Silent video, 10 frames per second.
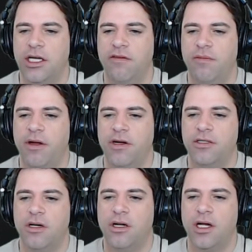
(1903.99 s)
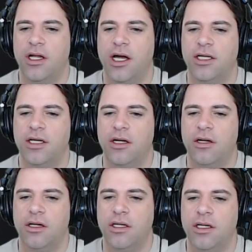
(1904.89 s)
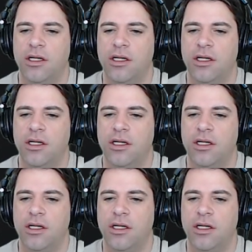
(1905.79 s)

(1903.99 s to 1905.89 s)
if parent is null and client is not null.